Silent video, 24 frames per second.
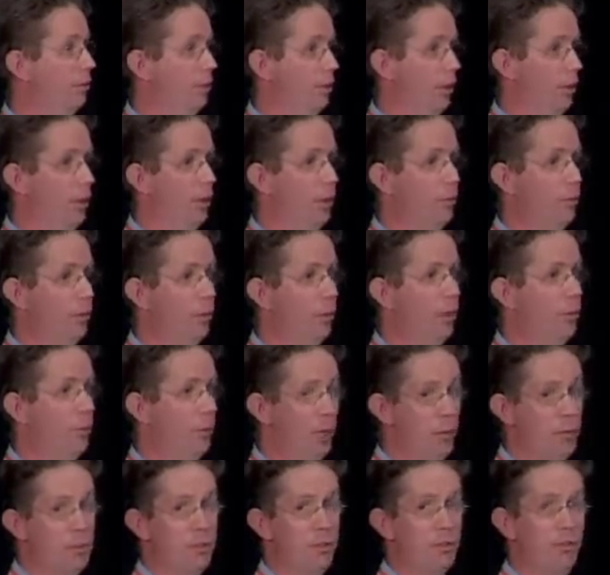it
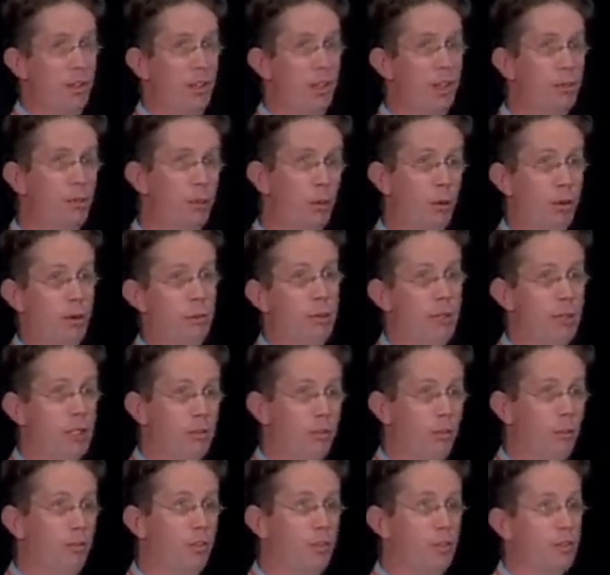becomes a fairly important piece
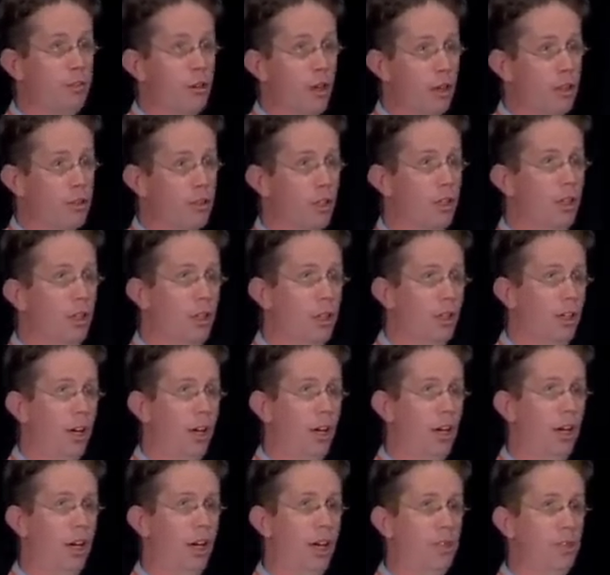of infrastructure,
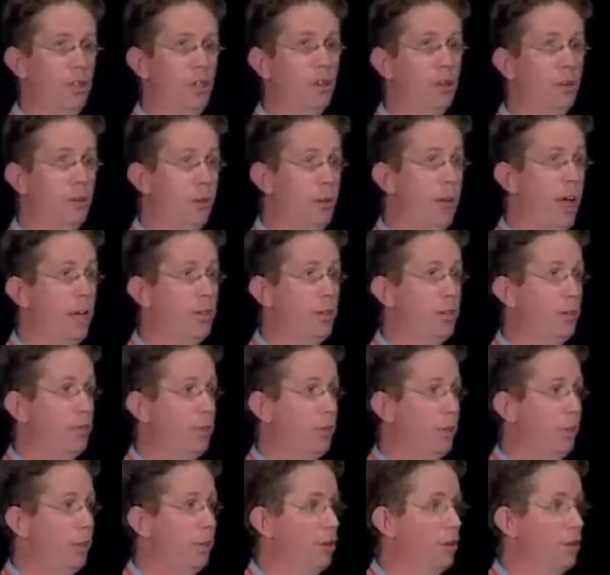as you can imagine,
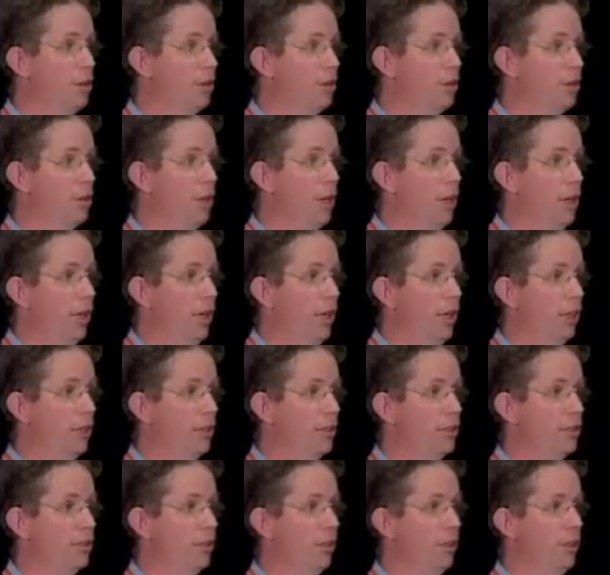because
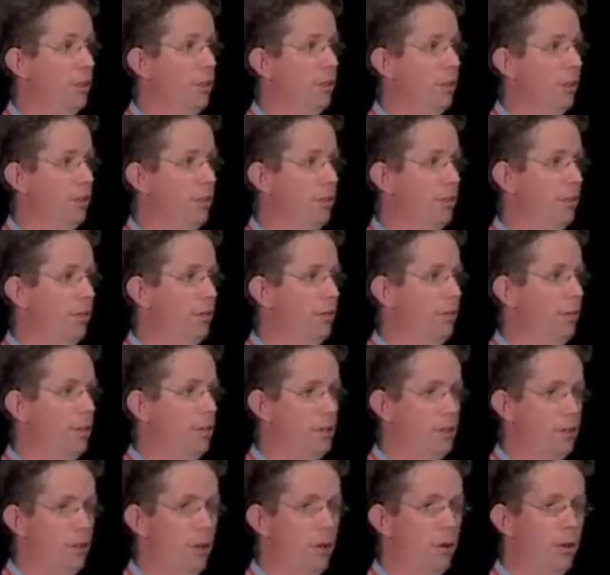it's, if
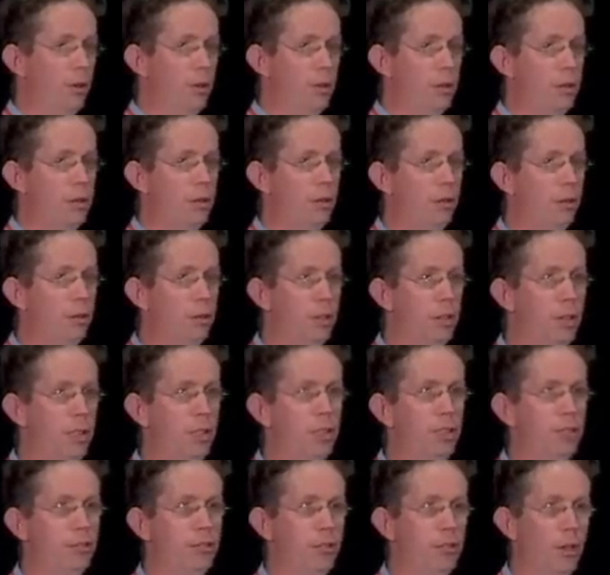these tokens can
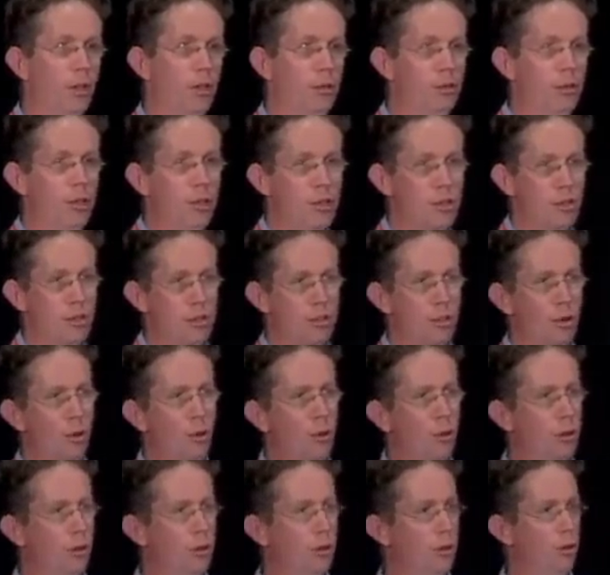be,
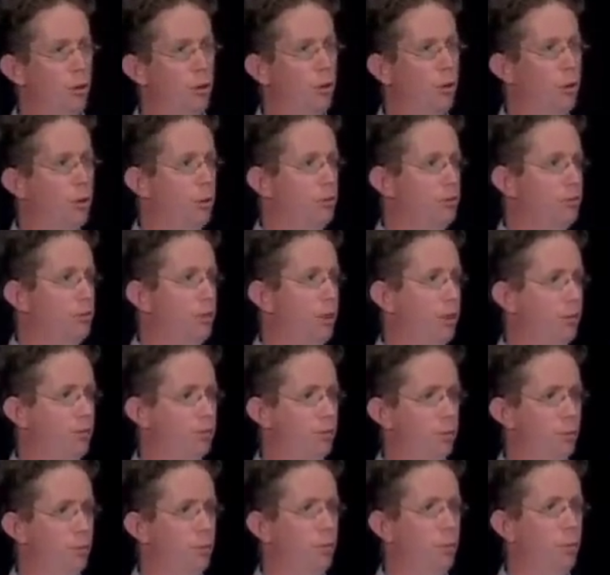stolen or,
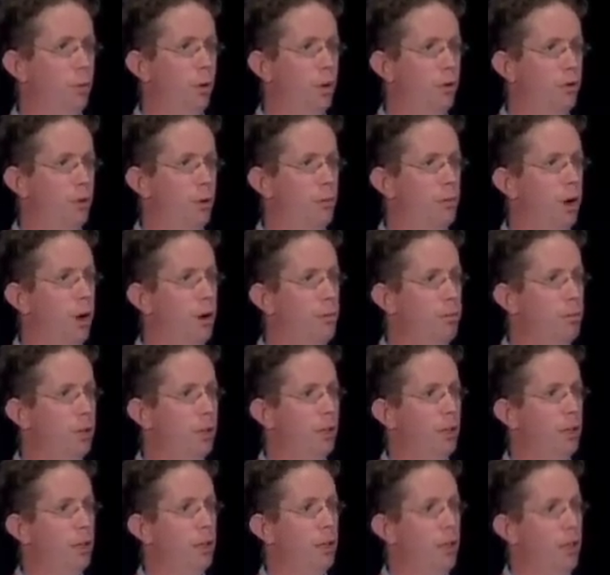whatever it might
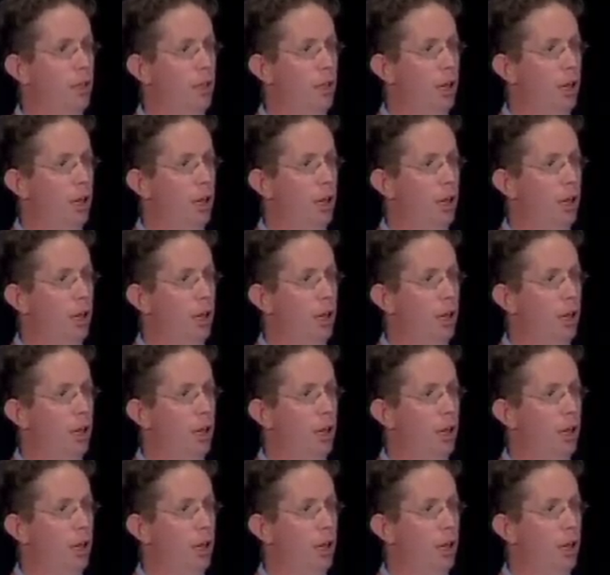be,